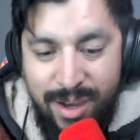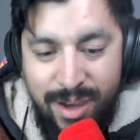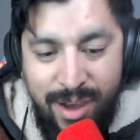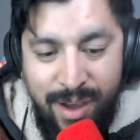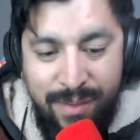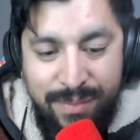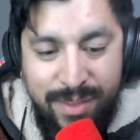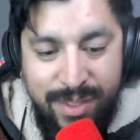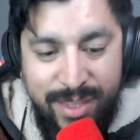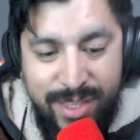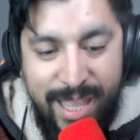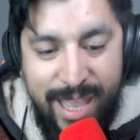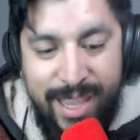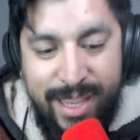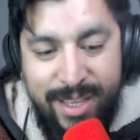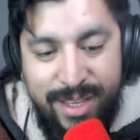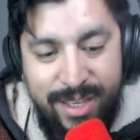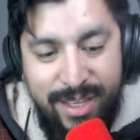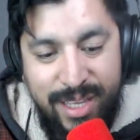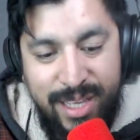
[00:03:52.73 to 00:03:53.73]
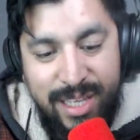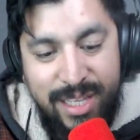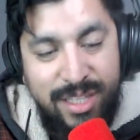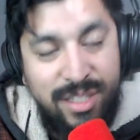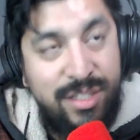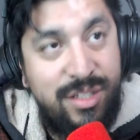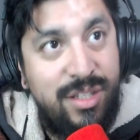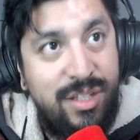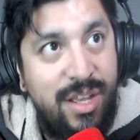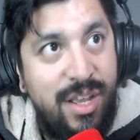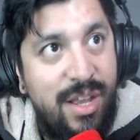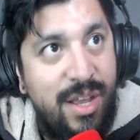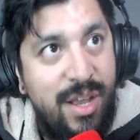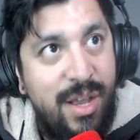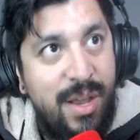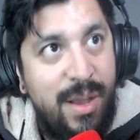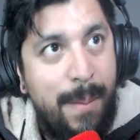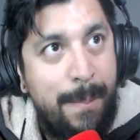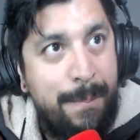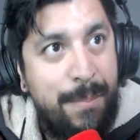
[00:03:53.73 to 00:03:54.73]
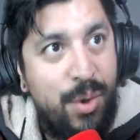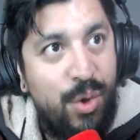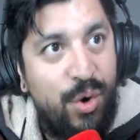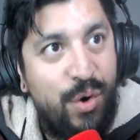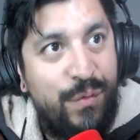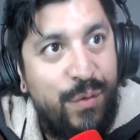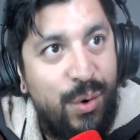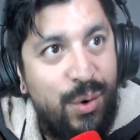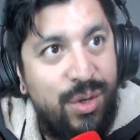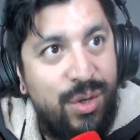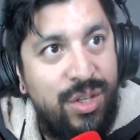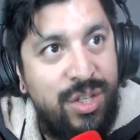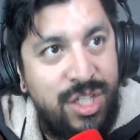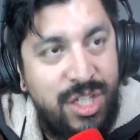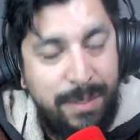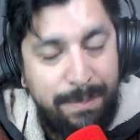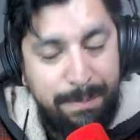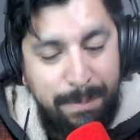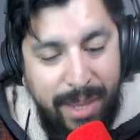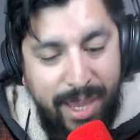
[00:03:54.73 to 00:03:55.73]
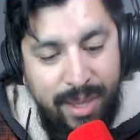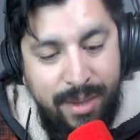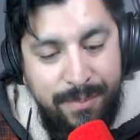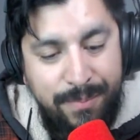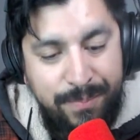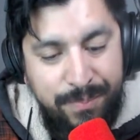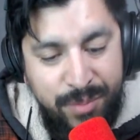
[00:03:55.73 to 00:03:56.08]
of the deck is beautiful Jinbei.